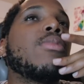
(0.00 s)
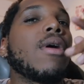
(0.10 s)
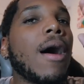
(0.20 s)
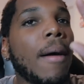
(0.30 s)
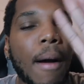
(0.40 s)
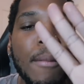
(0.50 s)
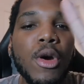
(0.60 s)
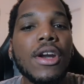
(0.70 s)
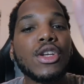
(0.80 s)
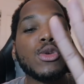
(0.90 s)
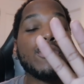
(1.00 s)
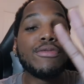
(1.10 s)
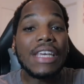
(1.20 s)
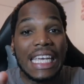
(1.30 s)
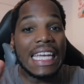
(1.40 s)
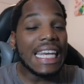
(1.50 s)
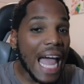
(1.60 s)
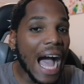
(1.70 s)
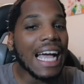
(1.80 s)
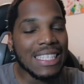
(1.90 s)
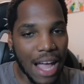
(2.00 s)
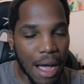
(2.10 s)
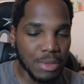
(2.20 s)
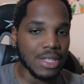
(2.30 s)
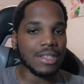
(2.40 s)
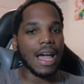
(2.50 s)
but I'm gonna do veganized options.